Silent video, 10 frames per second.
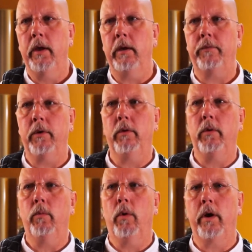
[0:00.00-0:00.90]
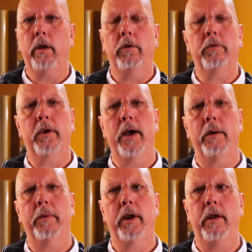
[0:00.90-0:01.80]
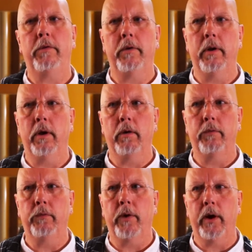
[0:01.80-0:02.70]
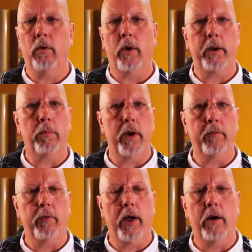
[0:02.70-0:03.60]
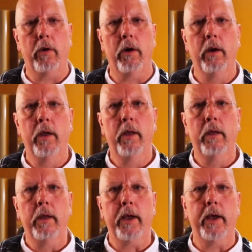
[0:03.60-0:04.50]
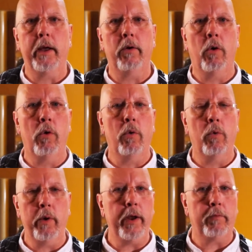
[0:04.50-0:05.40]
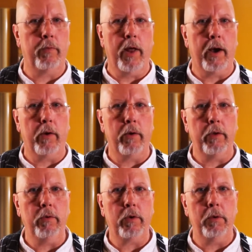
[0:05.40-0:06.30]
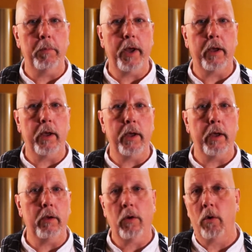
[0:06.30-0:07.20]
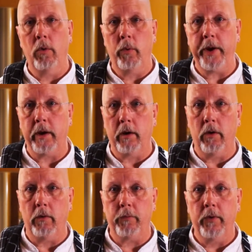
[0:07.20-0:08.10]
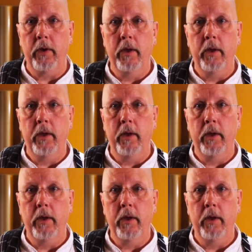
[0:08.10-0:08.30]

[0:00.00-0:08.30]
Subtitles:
If you want to use a combination of white bread flour and whole wheat flour, you can make a whole wheat loaf.